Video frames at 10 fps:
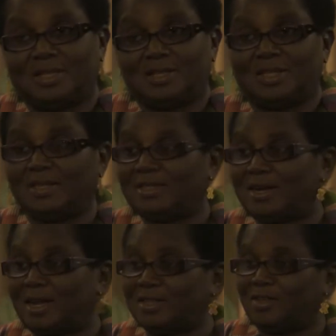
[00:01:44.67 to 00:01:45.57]
Then
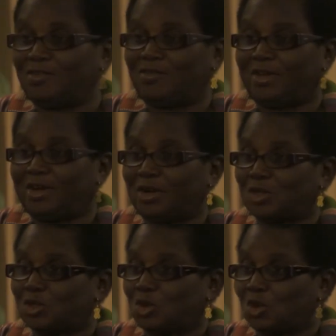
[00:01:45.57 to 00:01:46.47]
there are the
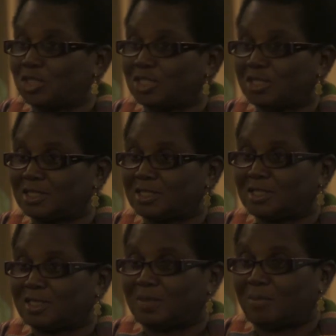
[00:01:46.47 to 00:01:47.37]
various lotions
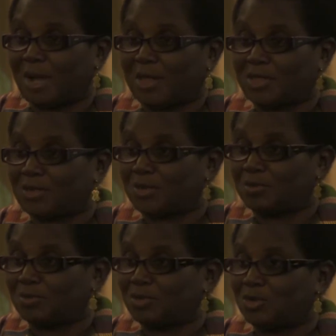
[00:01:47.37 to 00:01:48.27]
in the
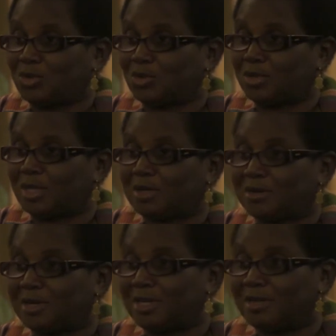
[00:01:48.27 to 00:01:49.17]
bathroom, you know, the
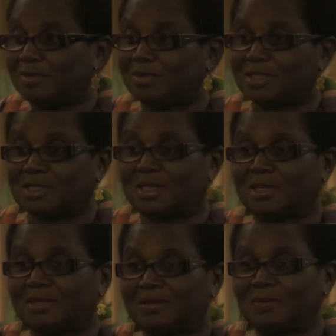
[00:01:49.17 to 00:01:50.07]
creams,
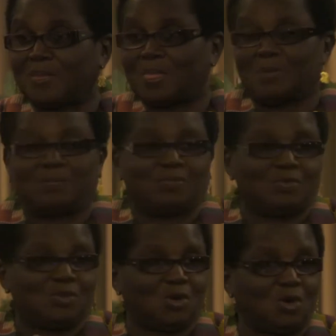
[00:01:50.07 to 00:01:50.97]

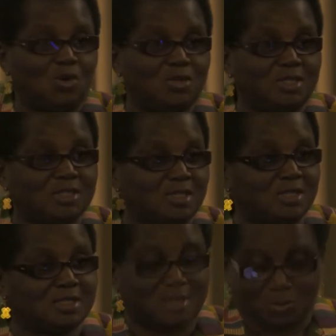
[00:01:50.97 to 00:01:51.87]
all these
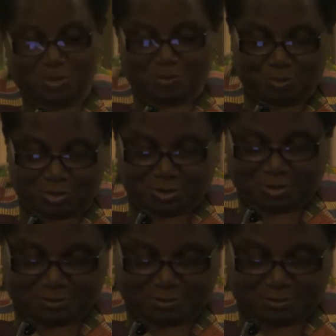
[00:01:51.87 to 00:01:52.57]
things that we put